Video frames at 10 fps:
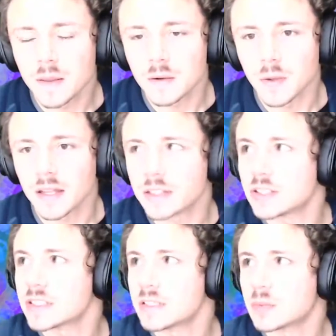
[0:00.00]
while I
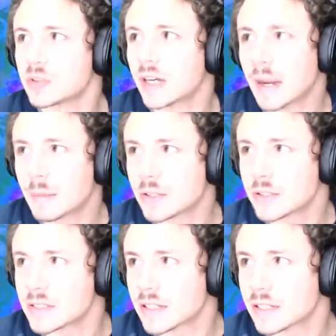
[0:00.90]
adjust the
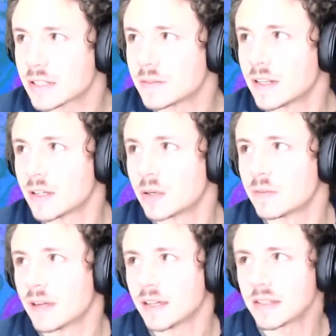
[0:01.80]
parameters on the video
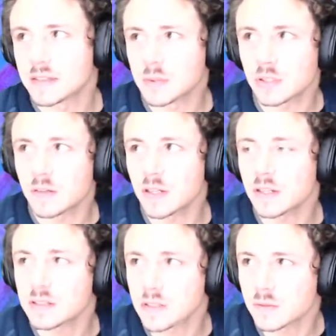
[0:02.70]
effects, which I've
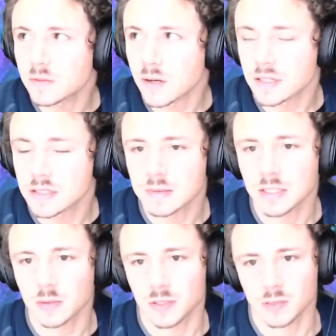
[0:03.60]
done so far, and it seems like
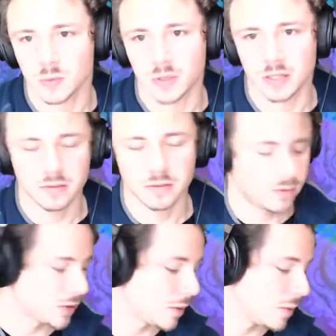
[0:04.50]
it works well.
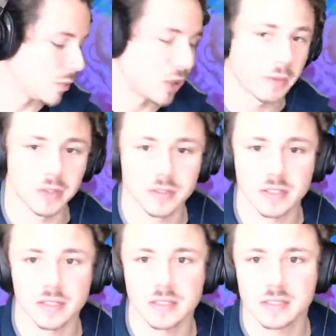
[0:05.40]
Some of the parameters at
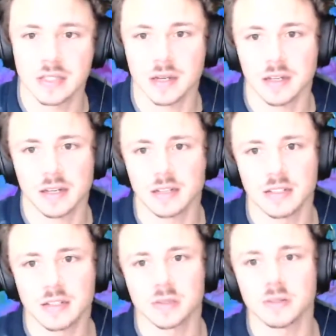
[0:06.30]
least, not
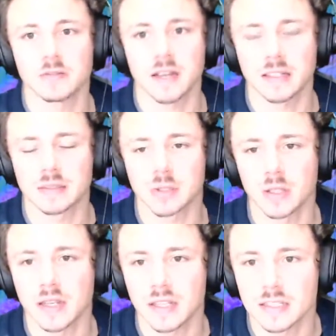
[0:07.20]
additional effects. I'm sure
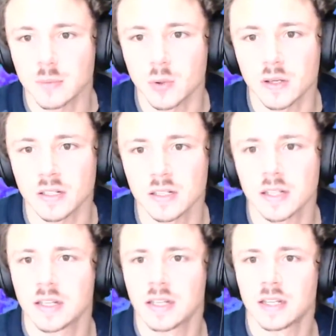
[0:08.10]
that takes more.
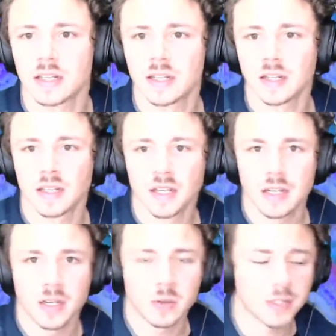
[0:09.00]

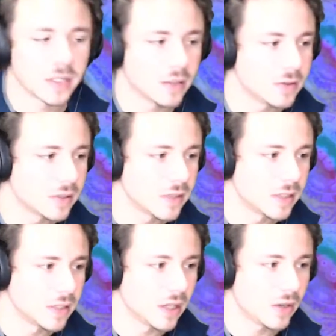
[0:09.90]
When I use
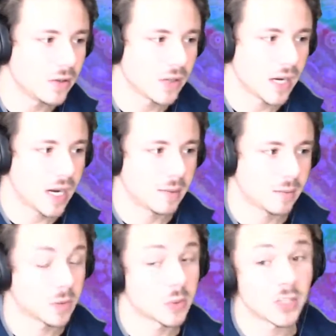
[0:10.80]
the other
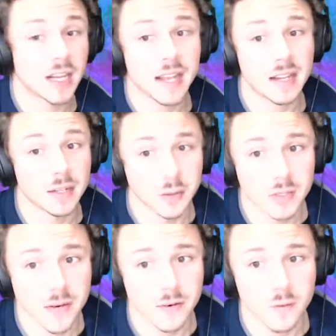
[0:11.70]
cameras, which I can't use, I
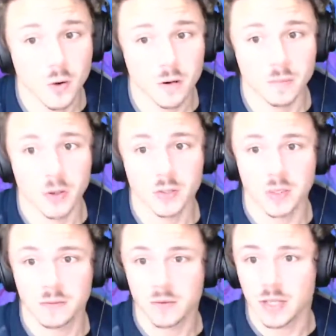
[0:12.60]
have a forum post
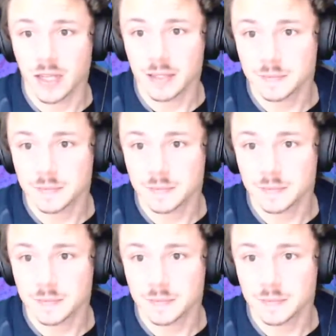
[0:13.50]
waiting for that,